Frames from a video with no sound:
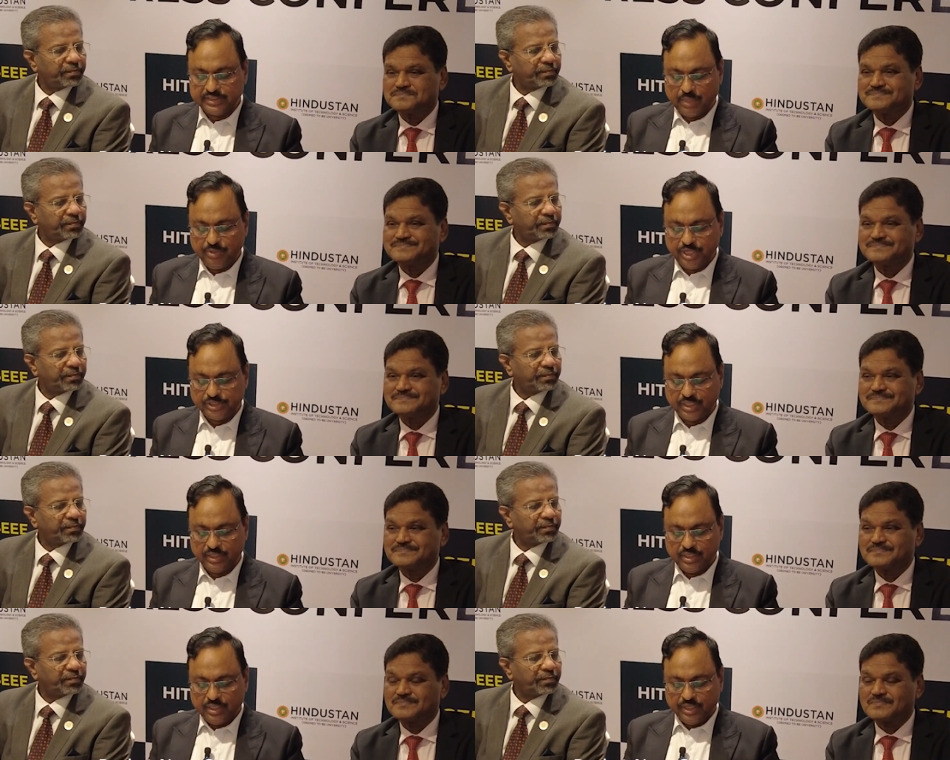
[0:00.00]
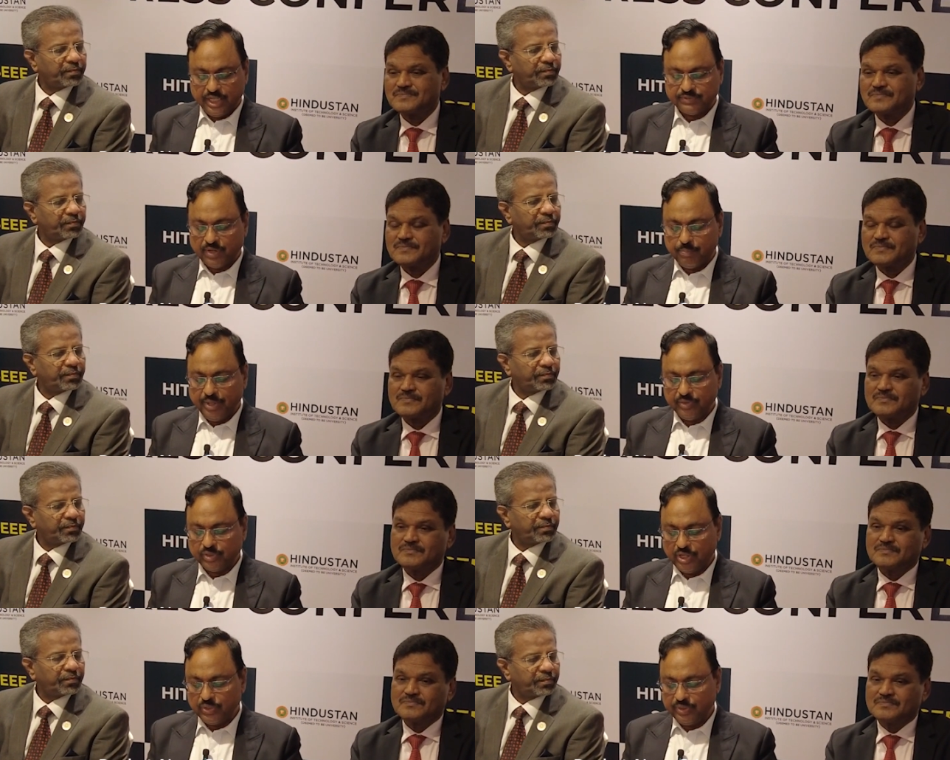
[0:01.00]
Speaker 1: examination is from May
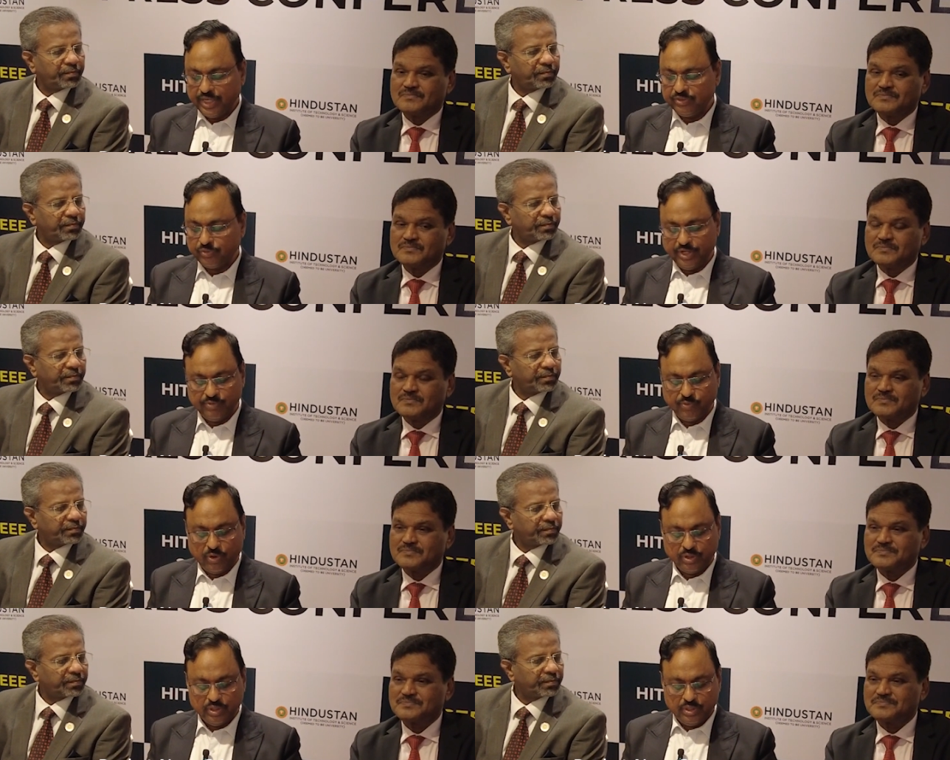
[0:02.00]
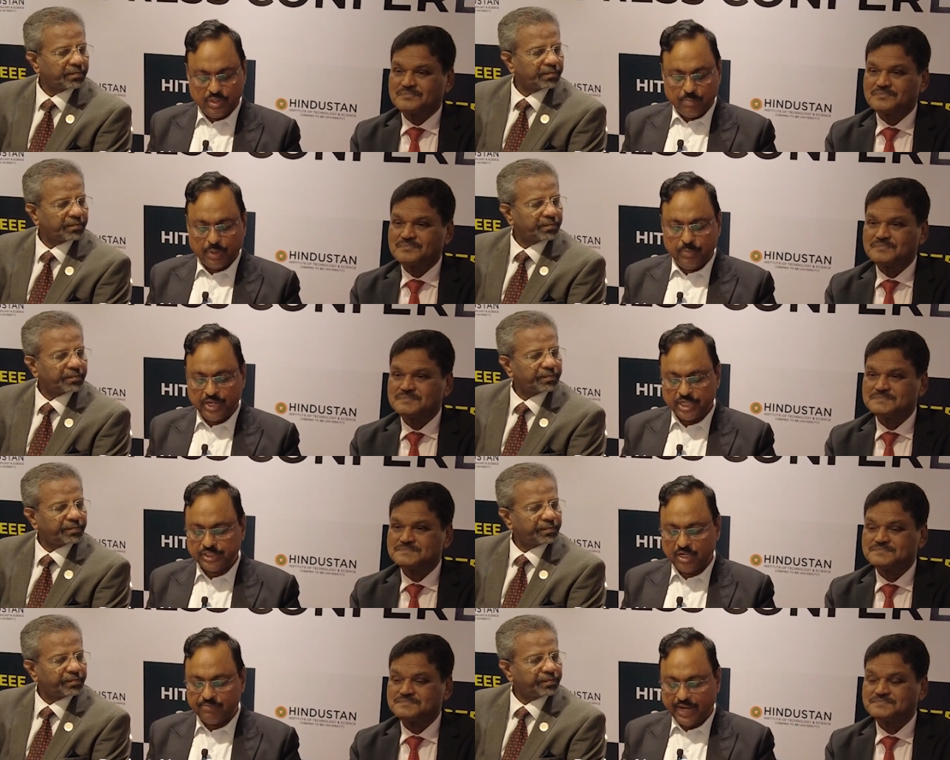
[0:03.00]
third to tenth, twenty-four.
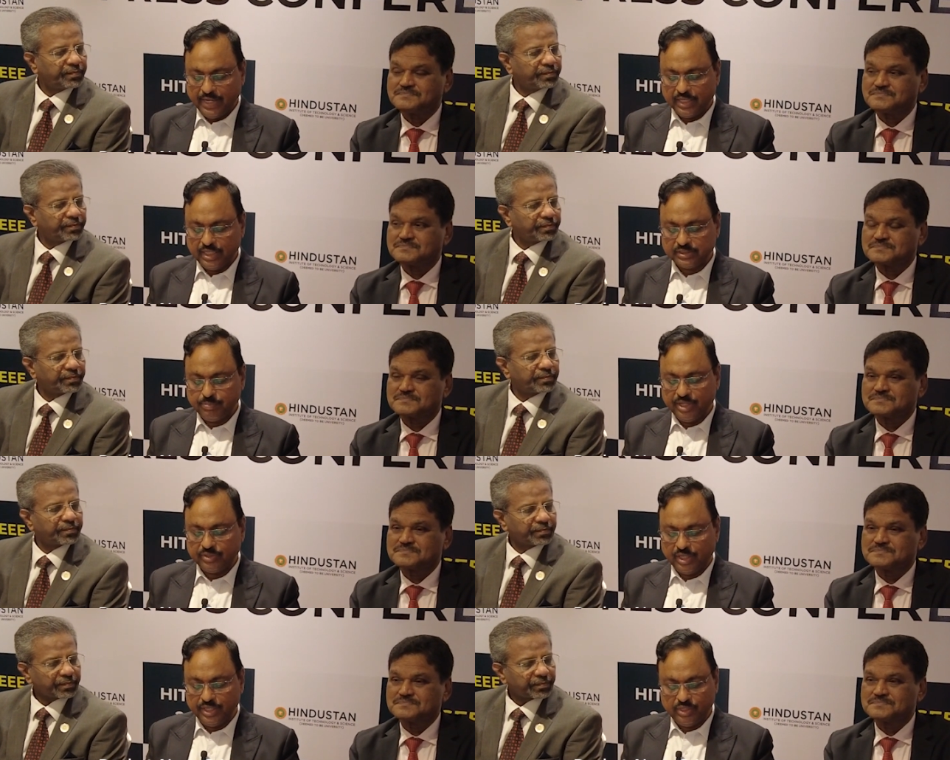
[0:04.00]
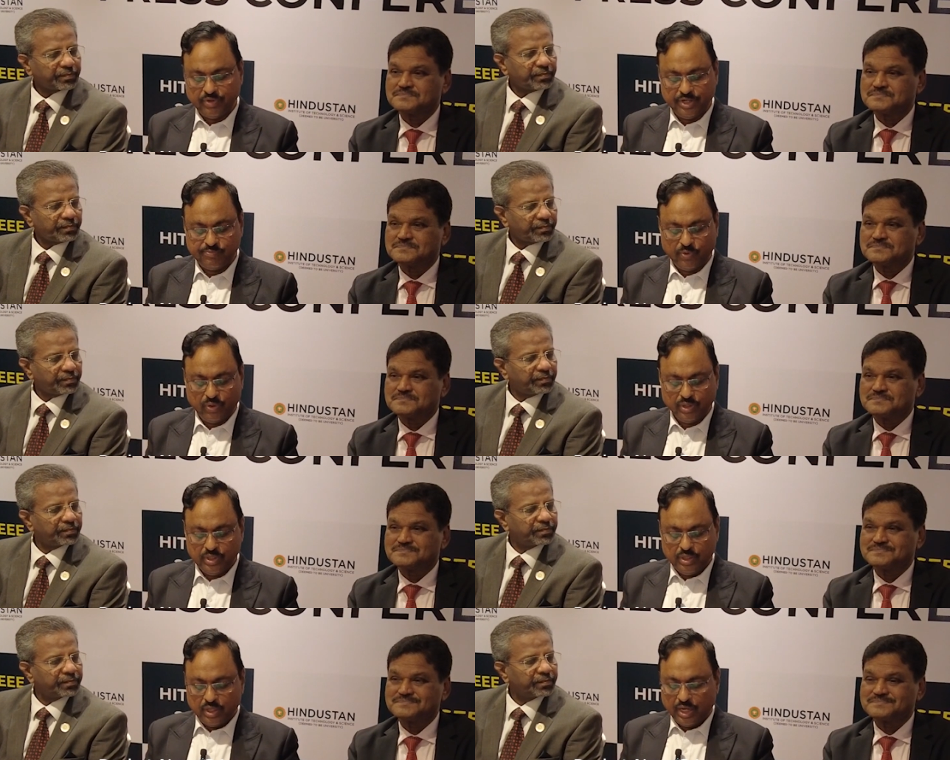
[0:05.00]
Publication of rank list May thirteenth, twenty-four.
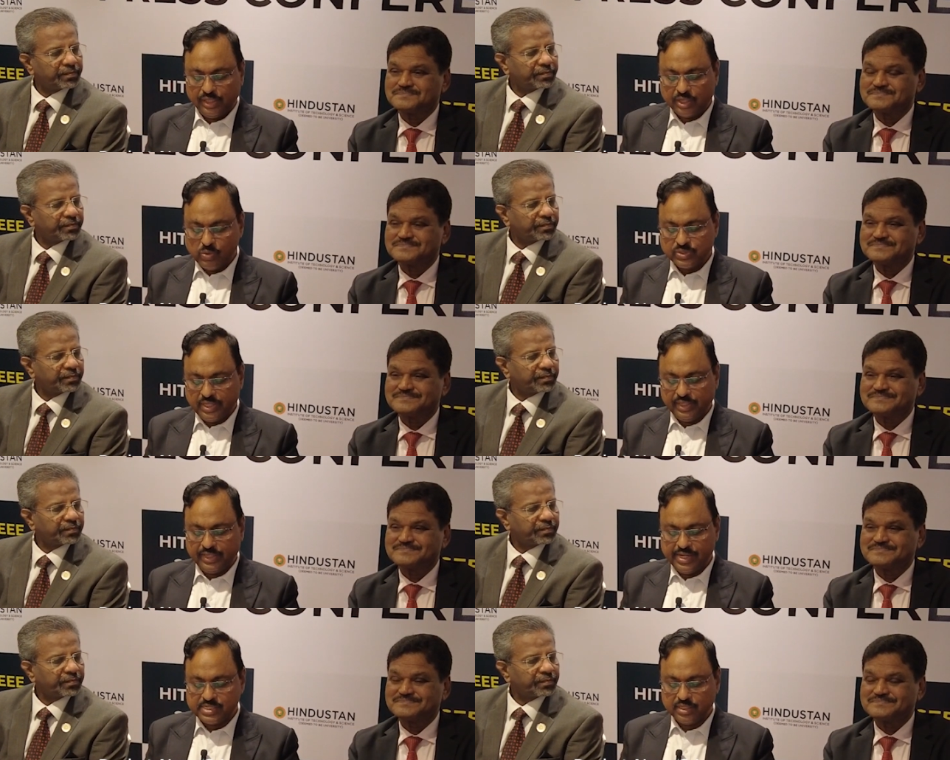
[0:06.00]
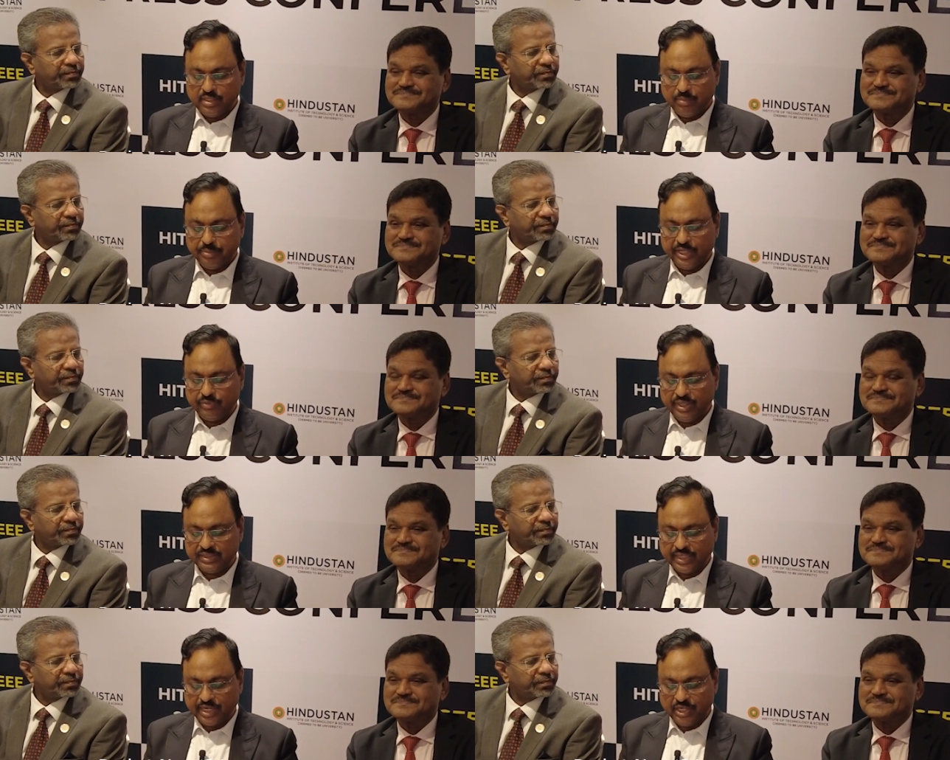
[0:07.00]
And counseling dates May
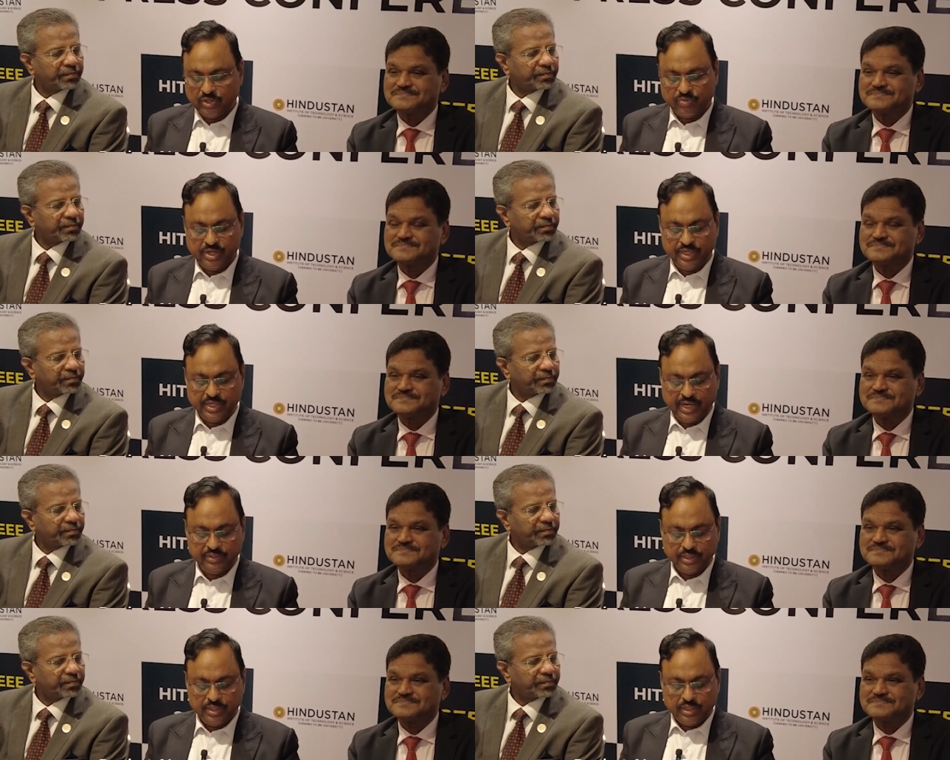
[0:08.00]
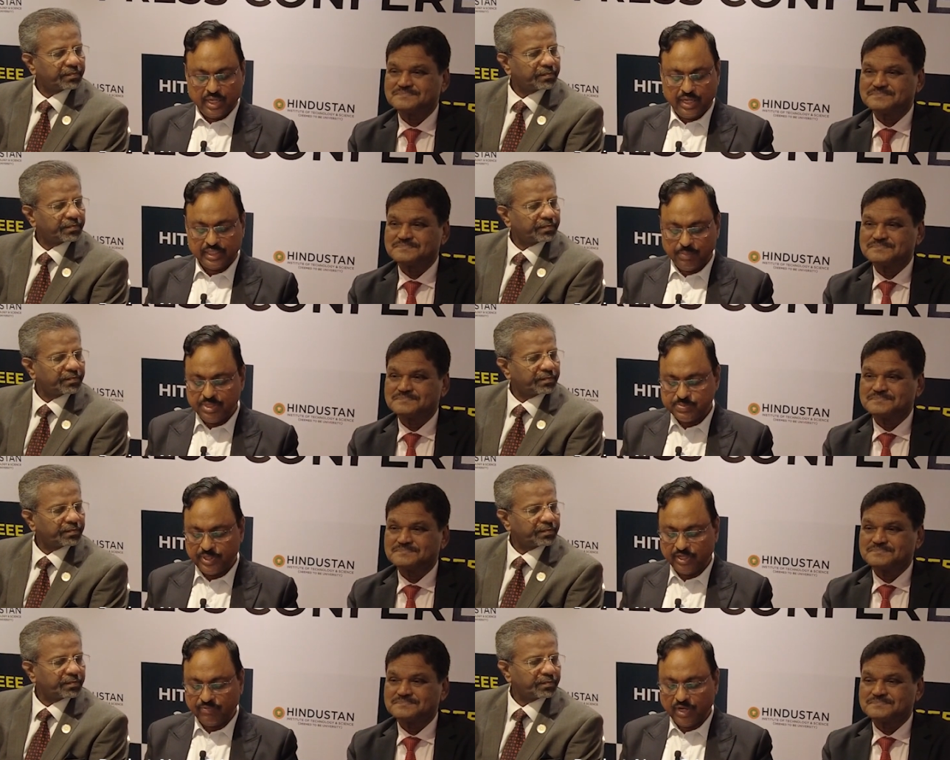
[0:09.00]
twenty-second to twenty-ninth. And
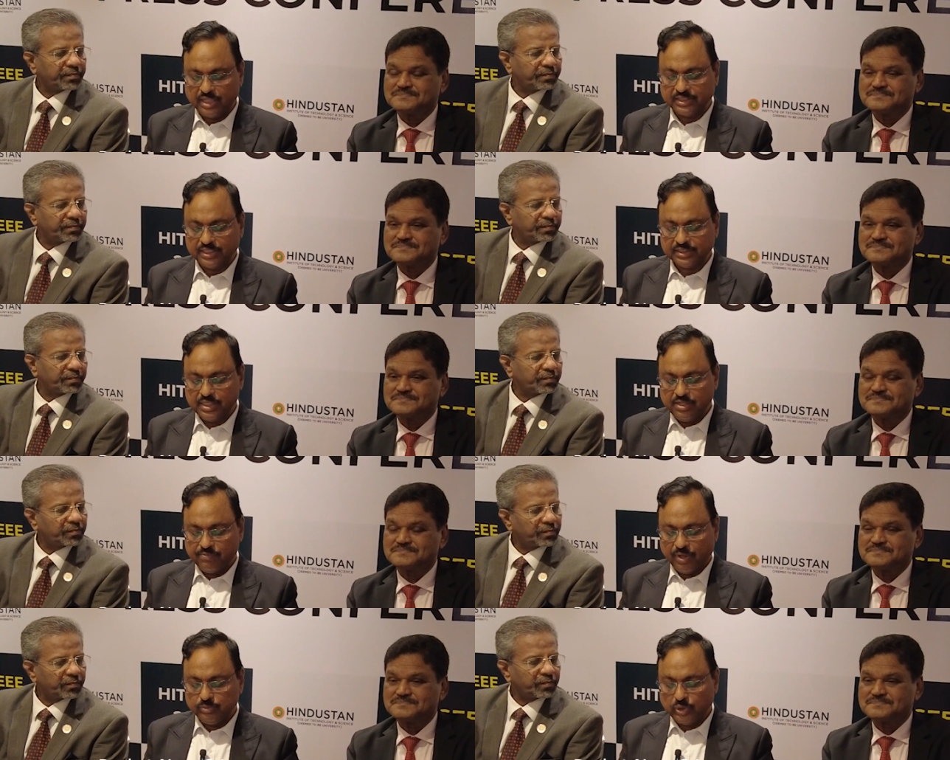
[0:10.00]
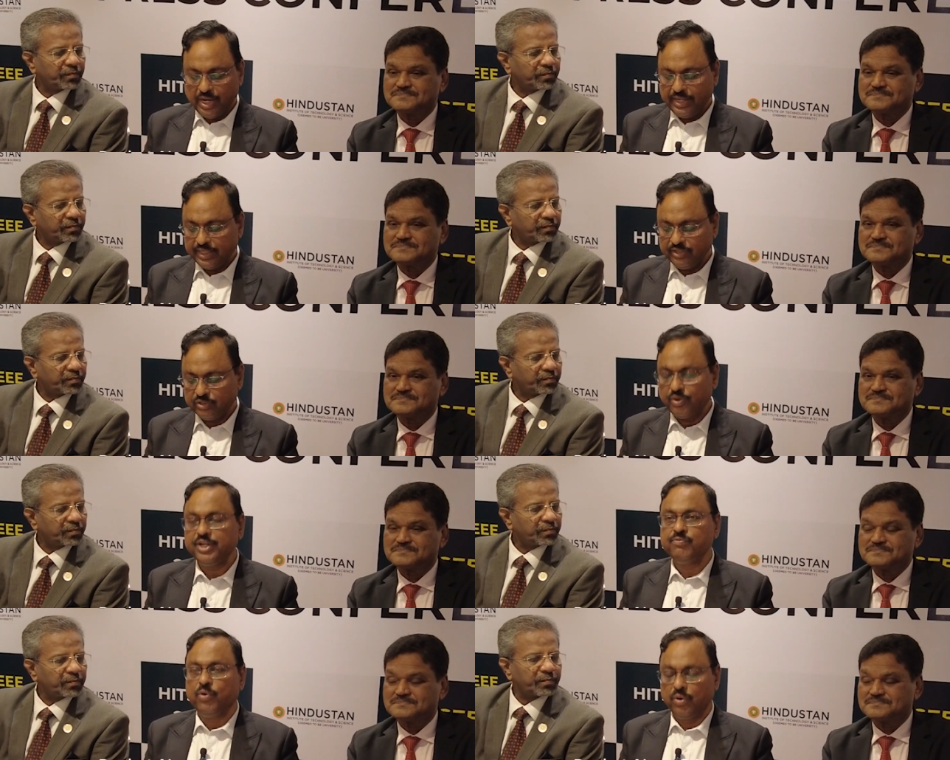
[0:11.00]
commencement of classes from July tenth,
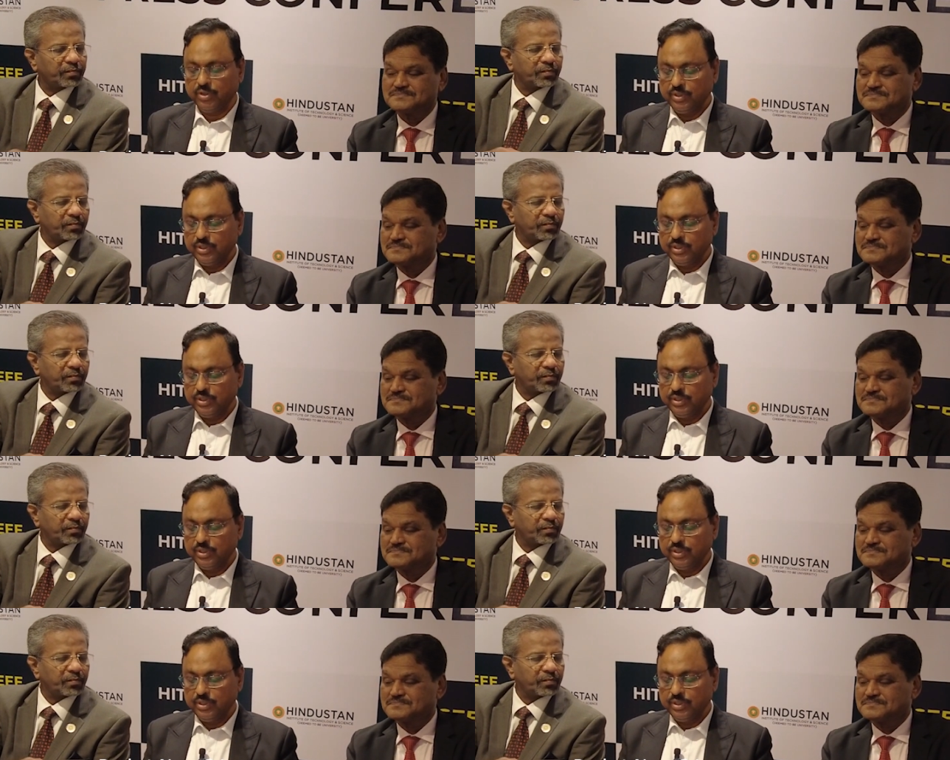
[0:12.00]
twenty-four.